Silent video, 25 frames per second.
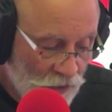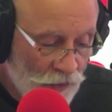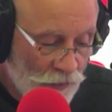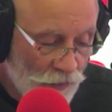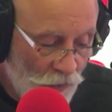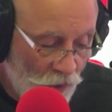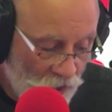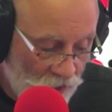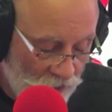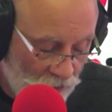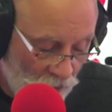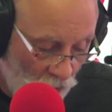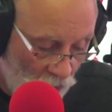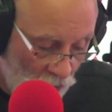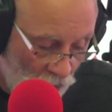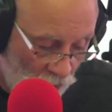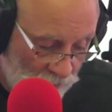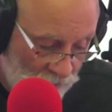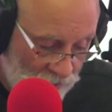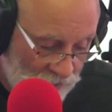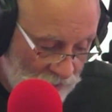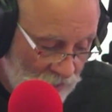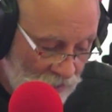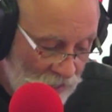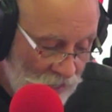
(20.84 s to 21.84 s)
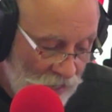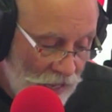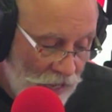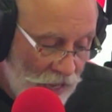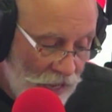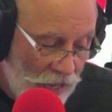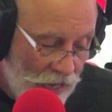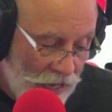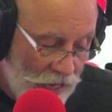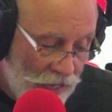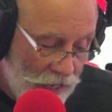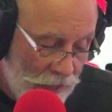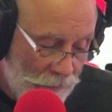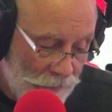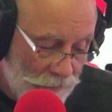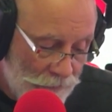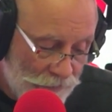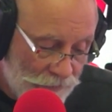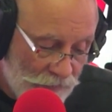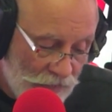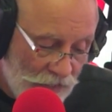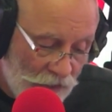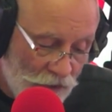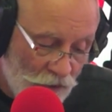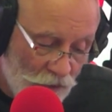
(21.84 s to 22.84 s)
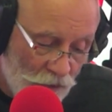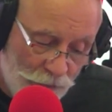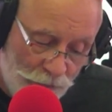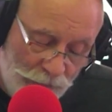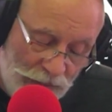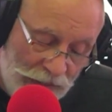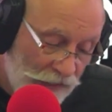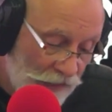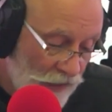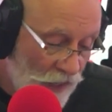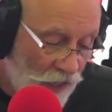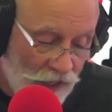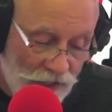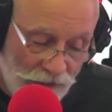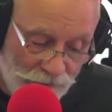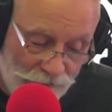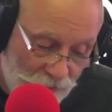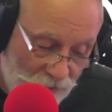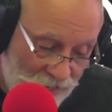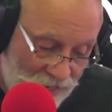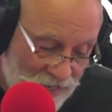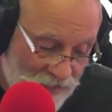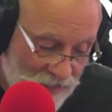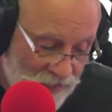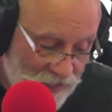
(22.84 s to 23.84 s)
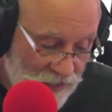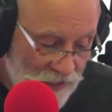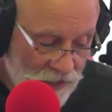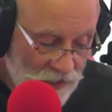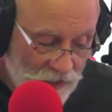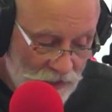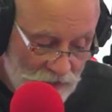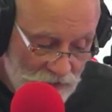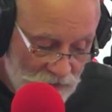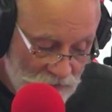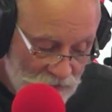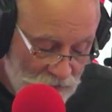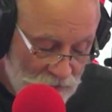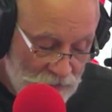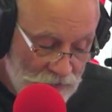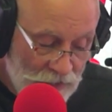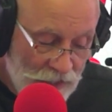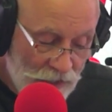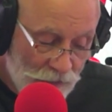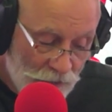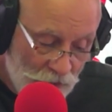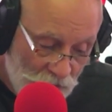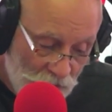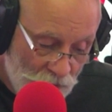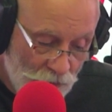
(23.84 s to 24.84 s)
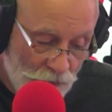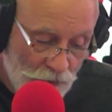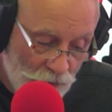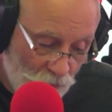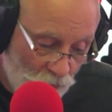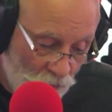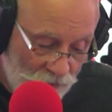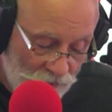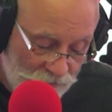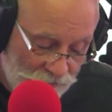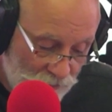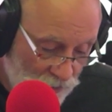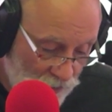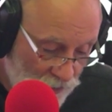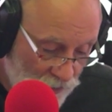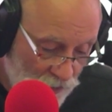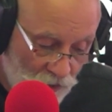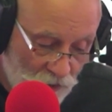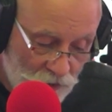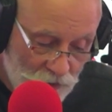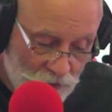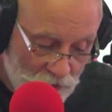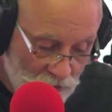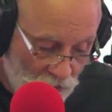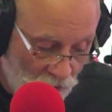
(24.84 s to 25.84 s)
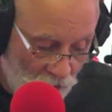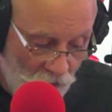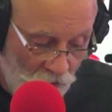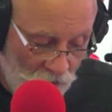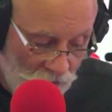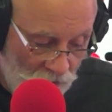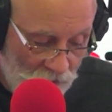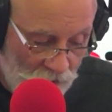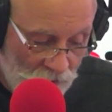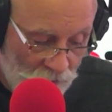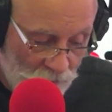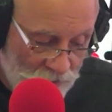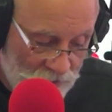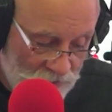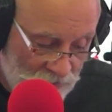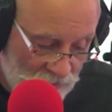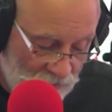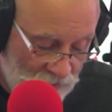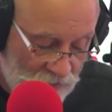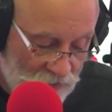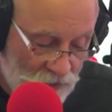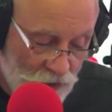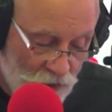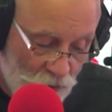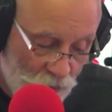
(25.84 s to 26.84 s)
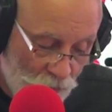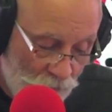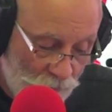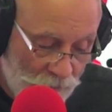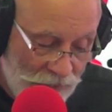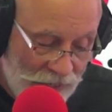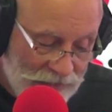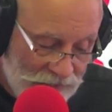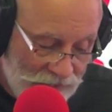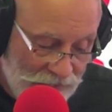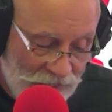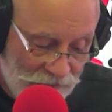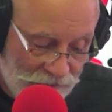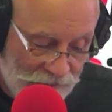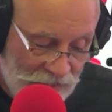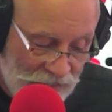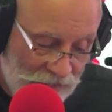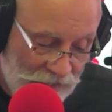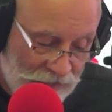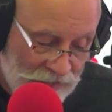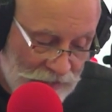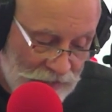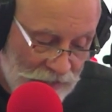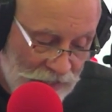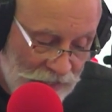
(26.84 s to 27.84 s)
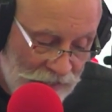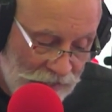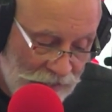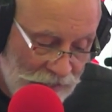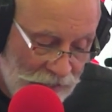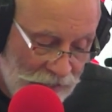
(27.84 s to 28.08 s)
Good morning, Omid. You've been in Ireland for 18 years, as I said. You, your wife and your daughters, all Irish citizens. You went back to Afghanistan